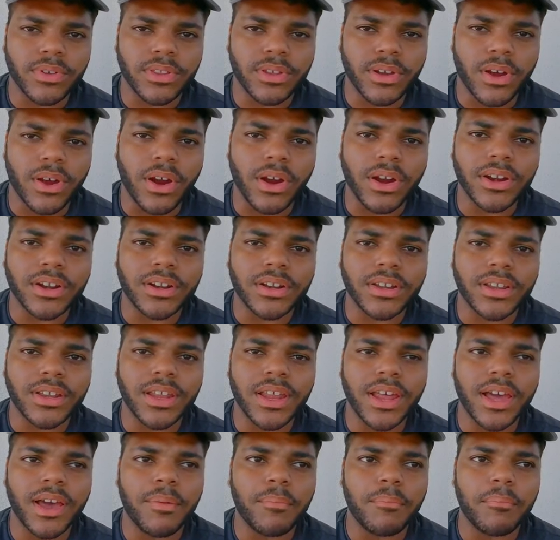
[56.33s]
the heart
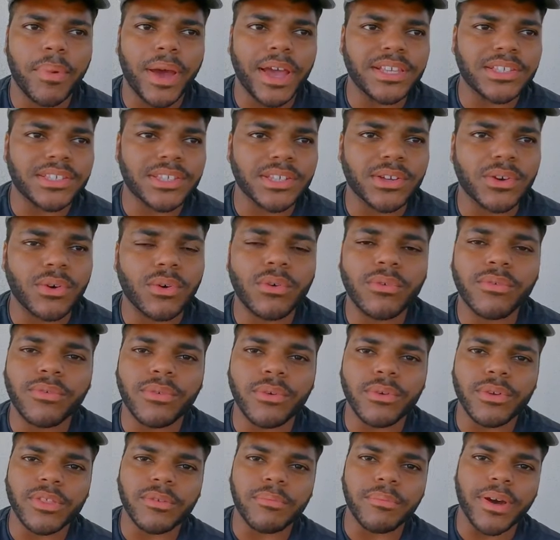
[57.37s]
a bicycle
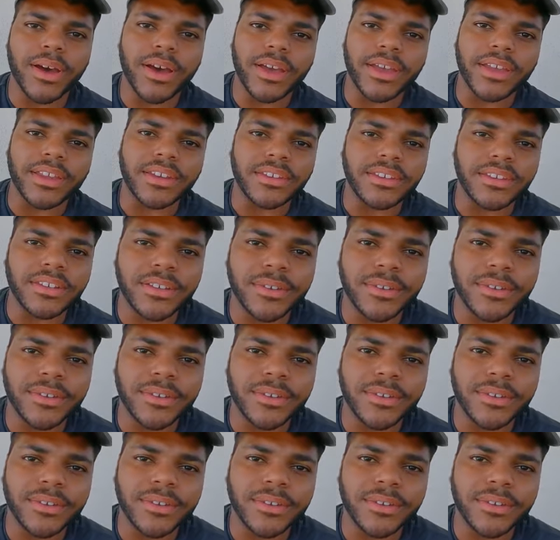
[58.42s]
for the mind. Your